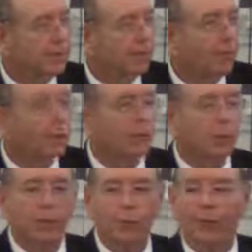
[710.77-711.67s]
I've always
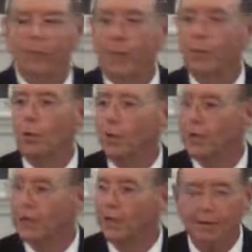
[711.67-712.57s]
wanted to ride my
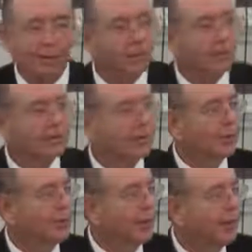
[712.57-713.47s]
motorcycle across the
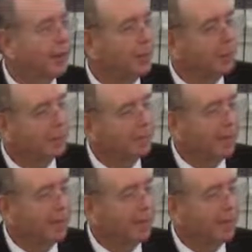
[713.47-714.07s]
Golden Gate, but